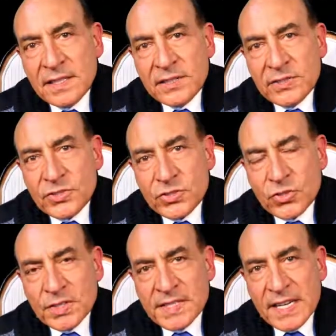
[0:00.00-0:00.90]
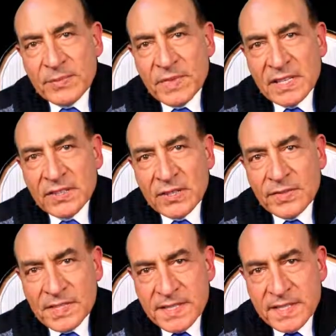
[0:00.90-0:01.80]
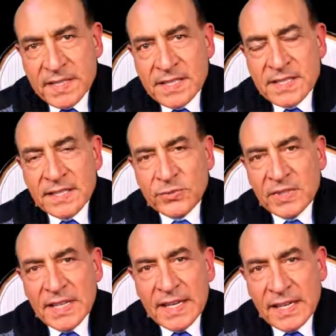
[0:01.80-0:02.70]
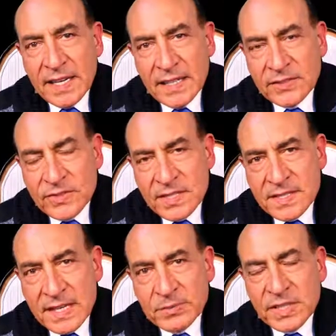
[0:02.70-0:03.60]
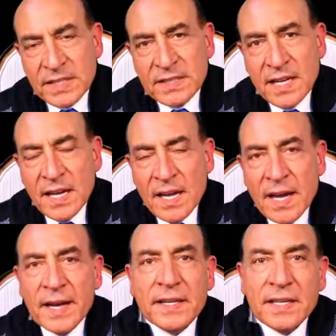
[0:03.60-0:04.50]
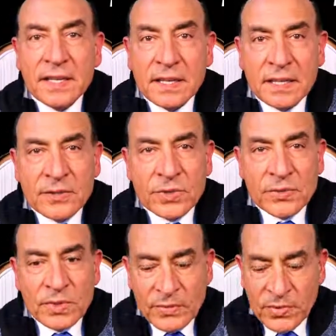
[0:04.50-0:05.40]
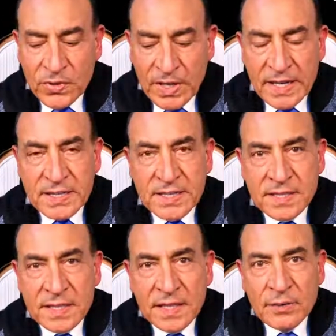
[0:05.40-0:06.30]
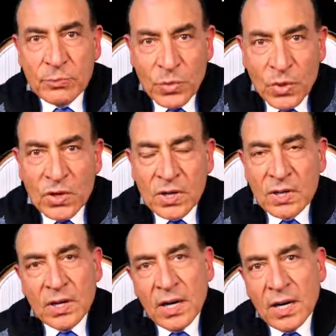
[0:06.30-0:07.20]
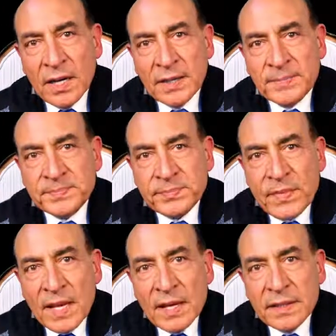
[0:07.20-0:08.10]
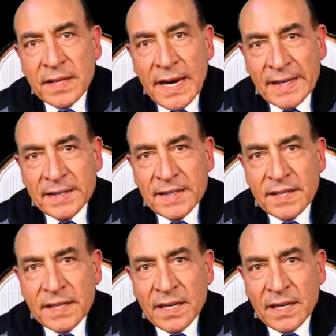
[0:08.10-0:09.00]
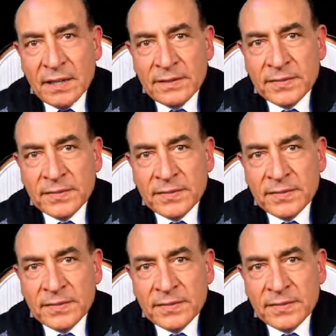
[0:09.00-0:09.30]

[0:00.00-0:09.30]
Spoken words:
short segment of a series that we dedicated to this subject, and here we will focus more on the idea of